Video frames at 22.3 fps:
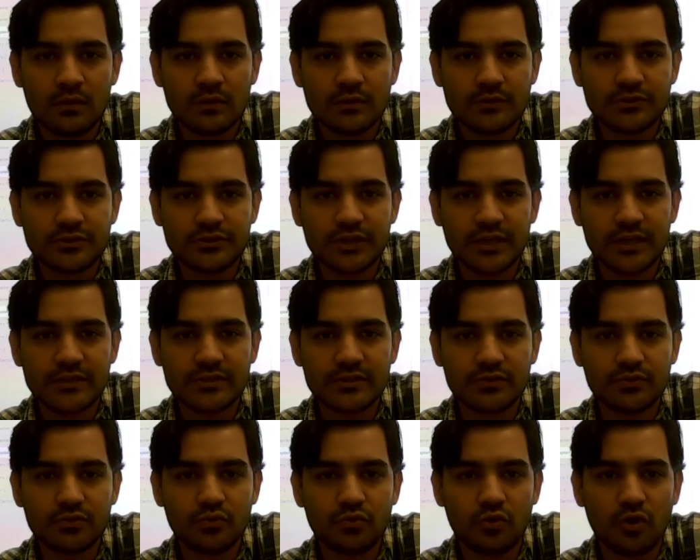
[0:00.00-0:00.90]

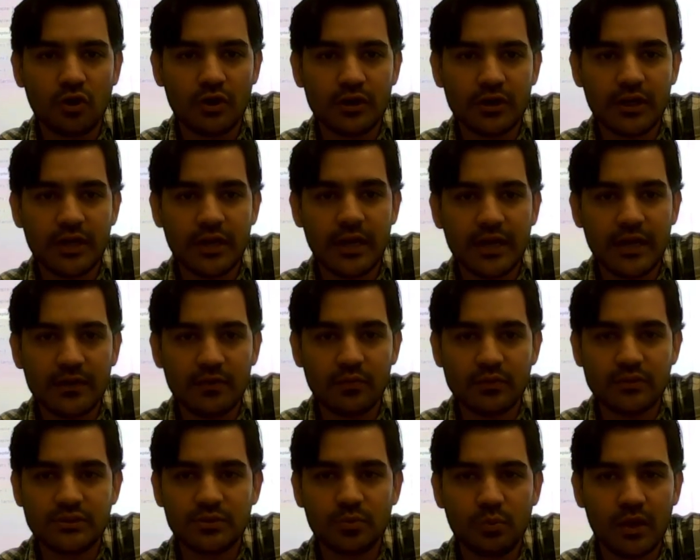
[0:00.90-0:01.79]
stress 2 coordinate,
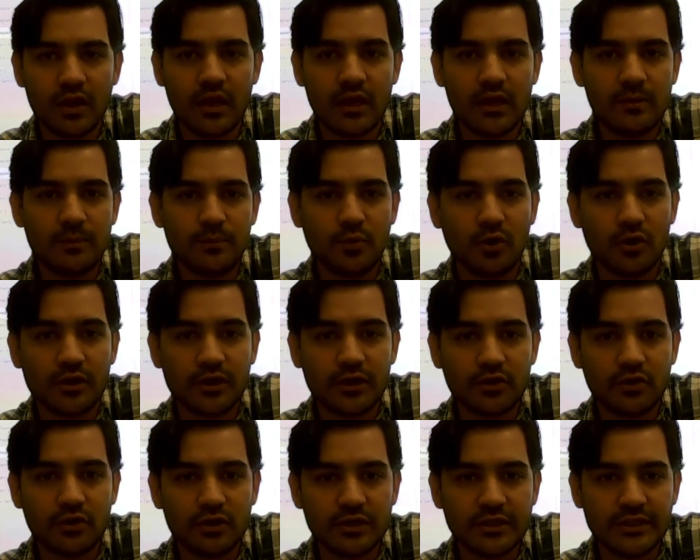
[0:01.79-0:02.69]
which we're going to plot
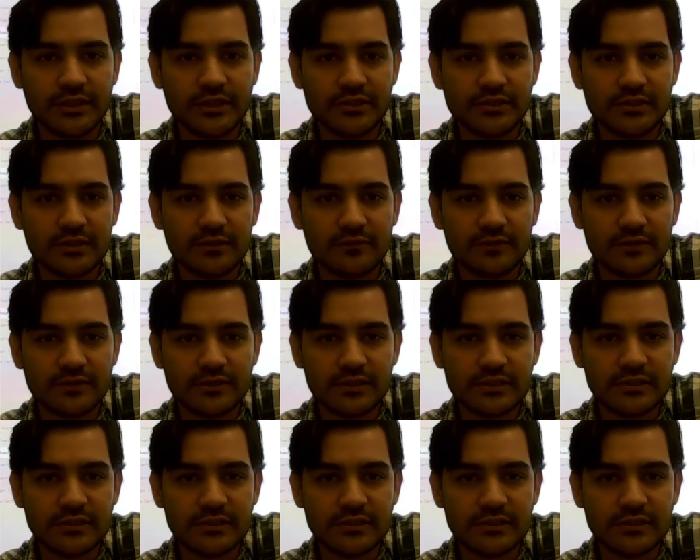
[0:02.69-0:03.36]
it on a yield surface,